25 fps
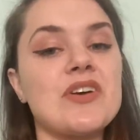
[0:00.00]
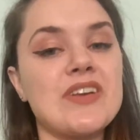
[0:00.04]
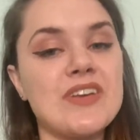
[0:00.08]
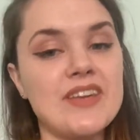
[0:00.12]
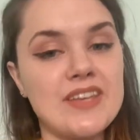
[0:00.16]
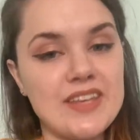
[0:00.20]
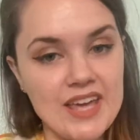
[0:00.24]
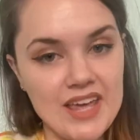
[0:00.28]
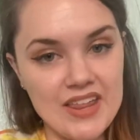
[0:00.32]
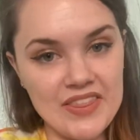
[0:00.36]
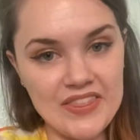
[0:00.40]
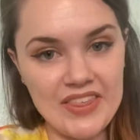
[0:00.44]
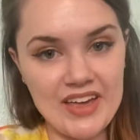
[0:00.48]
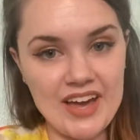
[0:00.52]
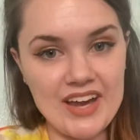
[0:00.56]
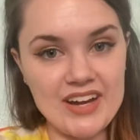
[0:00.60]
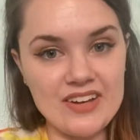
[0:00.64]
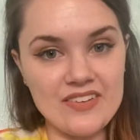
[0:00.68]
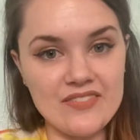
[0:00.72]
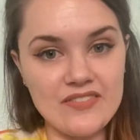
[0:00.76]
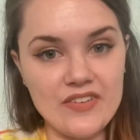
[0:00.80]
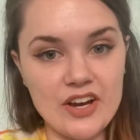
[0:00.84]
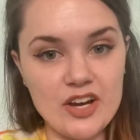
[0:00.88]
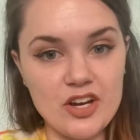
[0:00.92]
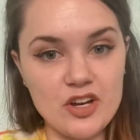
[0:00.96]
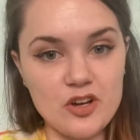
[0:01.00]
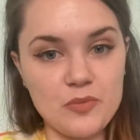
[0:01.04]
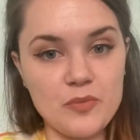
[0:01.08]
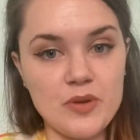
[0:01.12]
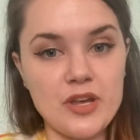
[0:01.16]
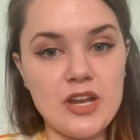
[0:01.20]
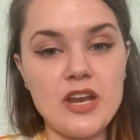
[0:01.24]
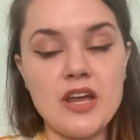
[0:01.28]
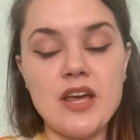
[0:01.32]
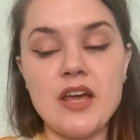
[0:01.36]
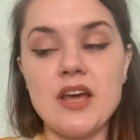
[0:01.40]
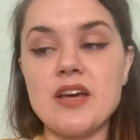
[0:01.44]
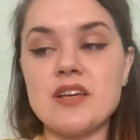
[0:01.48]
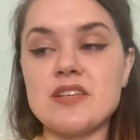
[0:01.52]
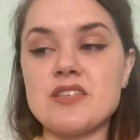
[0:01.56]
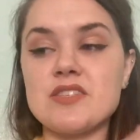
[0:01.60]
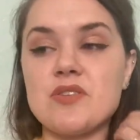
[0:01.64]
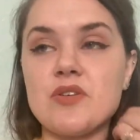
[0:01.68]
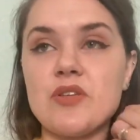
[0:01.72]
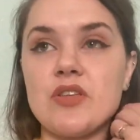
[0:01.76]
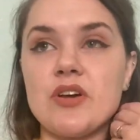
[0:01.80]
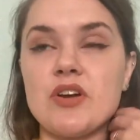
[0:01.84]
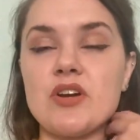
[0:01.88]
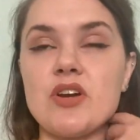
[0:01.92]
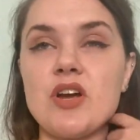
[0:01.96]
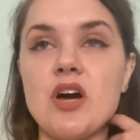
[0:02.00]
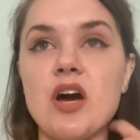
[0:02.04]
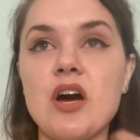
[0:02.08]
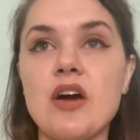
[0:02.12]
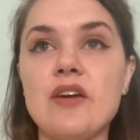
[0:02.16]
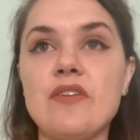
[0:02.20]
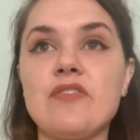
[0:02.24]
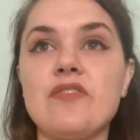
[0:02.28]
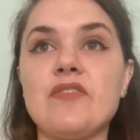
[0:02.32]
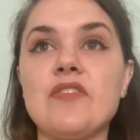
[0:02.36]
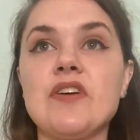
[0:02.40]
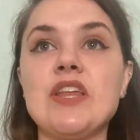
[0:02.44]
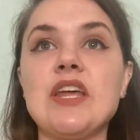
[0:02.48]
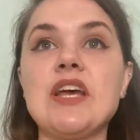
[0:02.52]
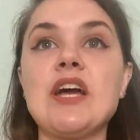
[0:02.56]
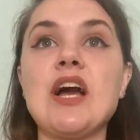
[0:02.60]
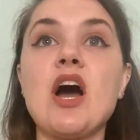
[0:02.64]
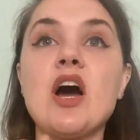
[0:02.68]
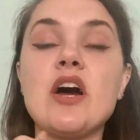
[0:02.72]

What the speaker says: get that environment so they're not feeling